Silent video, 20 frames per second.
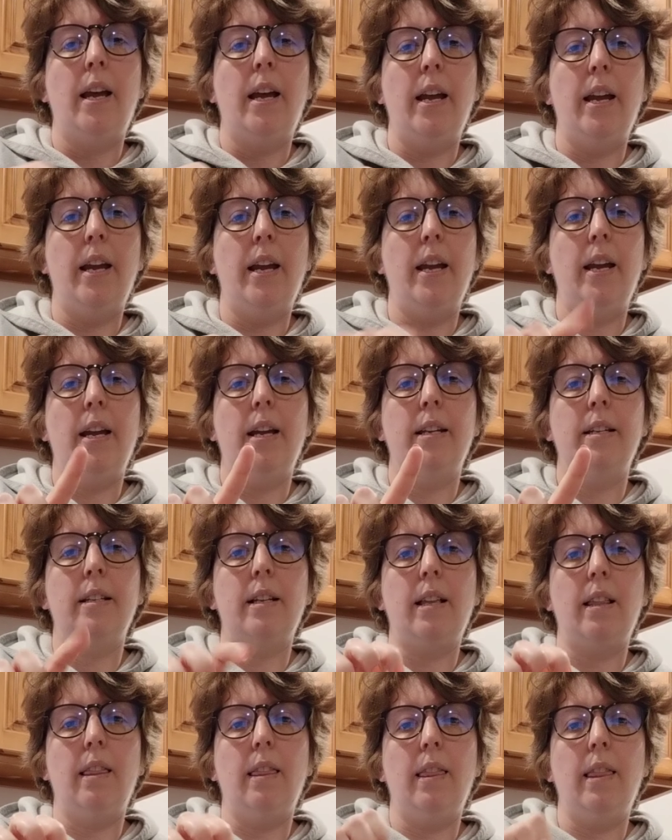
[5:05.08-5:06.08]

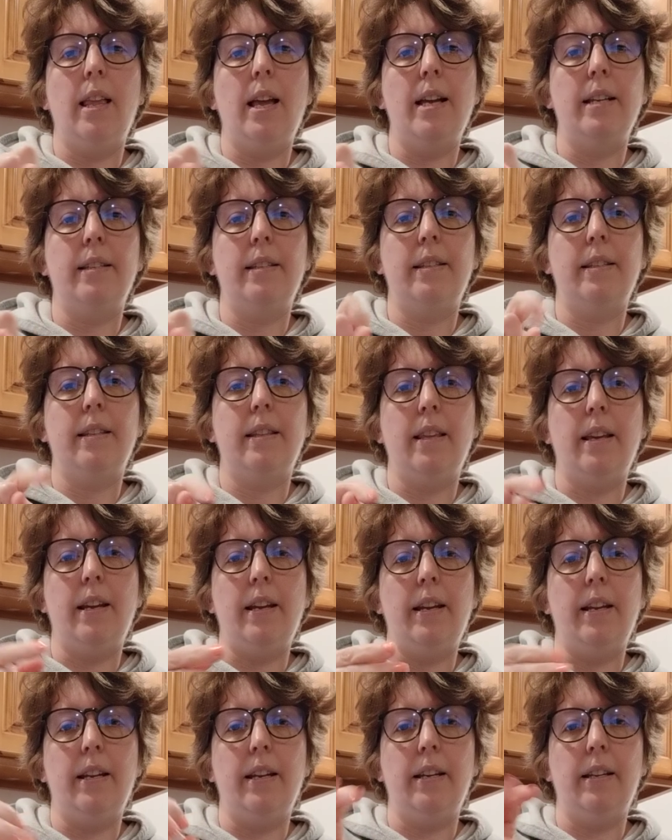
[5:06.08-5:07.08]
and less
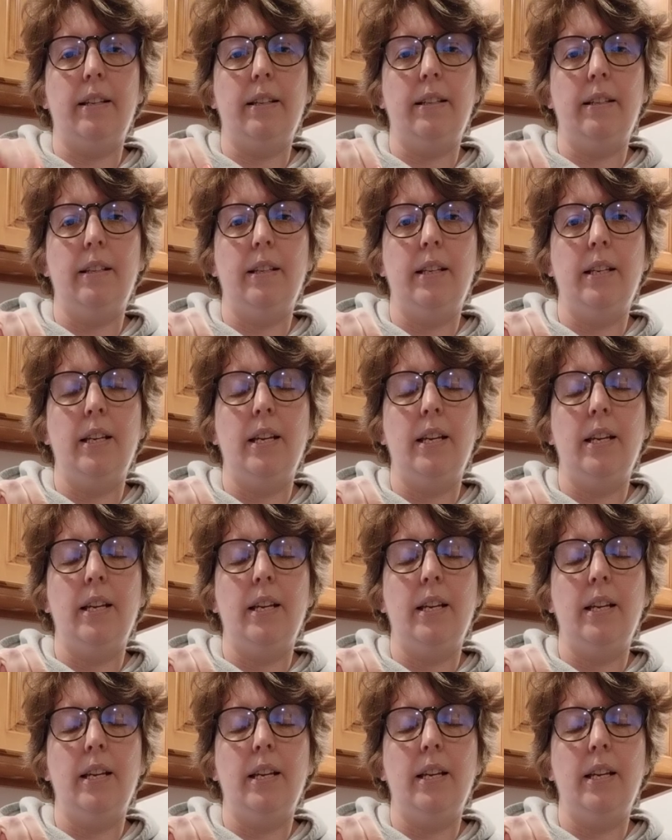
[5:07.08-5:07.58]
than.